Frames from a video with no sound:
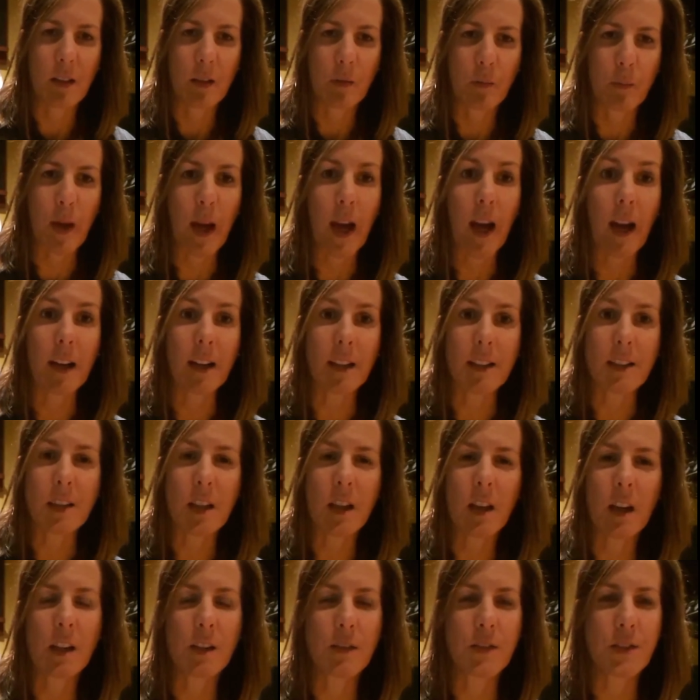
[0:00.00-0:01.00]
back a
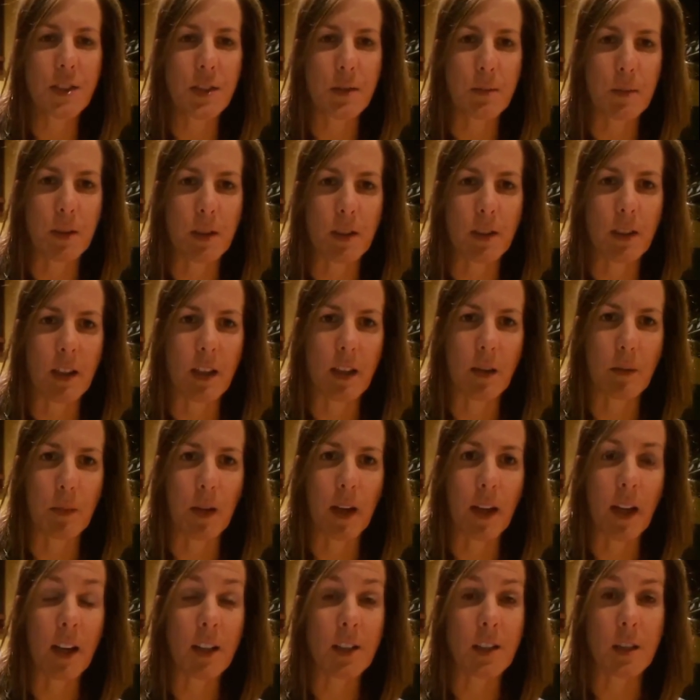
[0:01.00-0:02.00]
ton of stability and
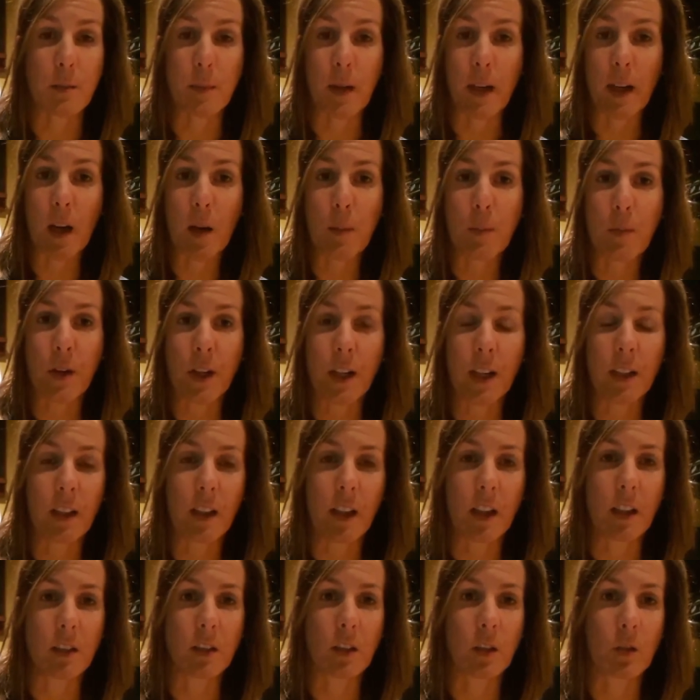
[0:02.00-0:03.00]
my operated
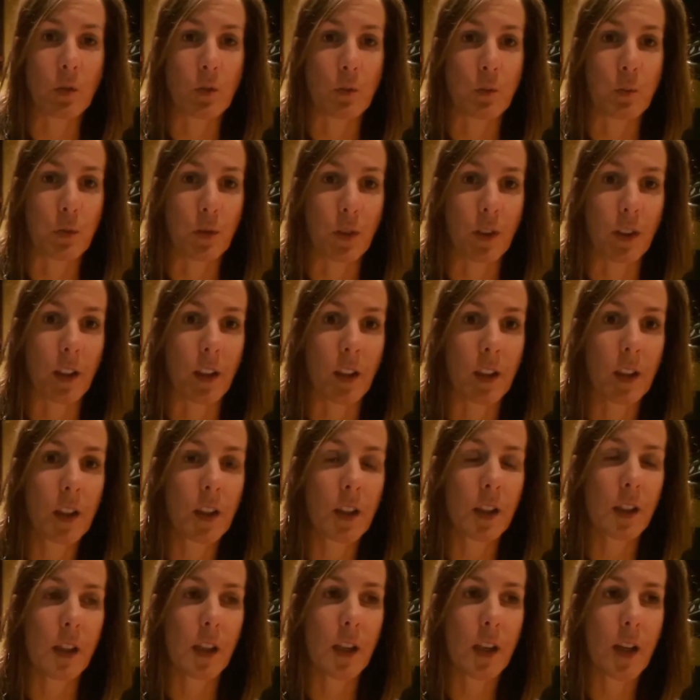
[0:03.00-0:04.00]
leg looked really
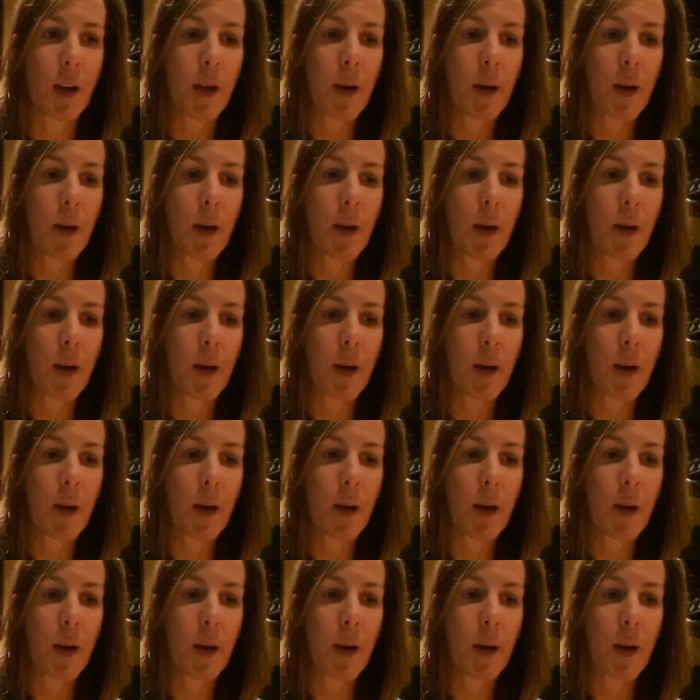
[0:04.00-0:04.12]
good,